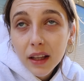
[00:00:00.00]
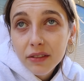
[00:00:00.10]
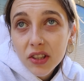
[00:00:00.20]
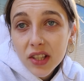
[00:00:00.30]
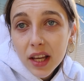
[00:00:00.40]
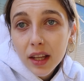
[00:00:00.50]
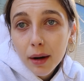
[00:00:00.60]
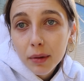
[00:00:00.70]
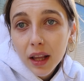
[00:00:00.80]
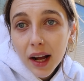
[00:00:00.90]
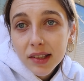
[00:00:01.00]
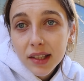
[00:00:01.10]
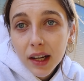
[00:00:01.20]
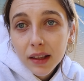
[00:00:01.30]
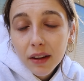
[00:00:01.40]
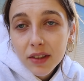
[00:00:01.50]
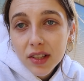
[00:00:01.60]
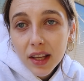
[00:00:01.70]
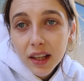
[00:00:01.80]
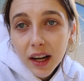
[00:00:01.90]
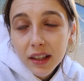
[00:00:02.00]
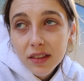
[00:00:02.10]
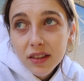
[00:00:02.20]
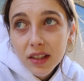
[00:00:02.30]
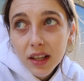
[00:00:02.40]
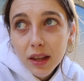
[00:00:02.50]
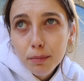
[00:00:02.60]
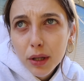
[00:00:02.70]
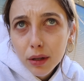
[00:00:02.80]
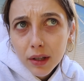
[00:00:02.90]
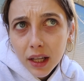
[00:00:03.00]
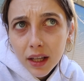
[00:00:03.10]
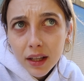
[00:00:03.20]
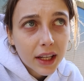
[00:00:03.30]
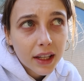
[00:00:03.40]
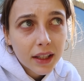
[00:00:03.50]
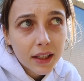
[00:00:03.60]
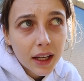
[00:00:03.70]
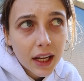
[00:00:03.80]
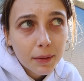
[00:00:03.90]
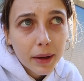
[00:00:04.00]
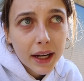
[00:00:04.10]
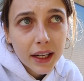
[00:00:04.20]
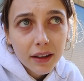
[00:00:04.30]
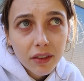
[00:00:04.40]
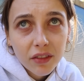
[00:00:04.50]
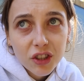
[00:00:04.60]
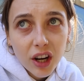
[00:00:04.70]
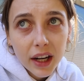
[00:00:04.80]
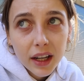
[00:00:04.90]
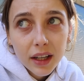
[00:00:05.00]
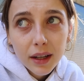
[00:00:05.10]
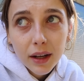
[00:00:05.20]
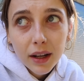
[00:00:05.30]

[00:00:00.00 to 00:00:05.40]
love to say that I'm classy. I'd love to say that I can see the beauty in a painting of a vagina.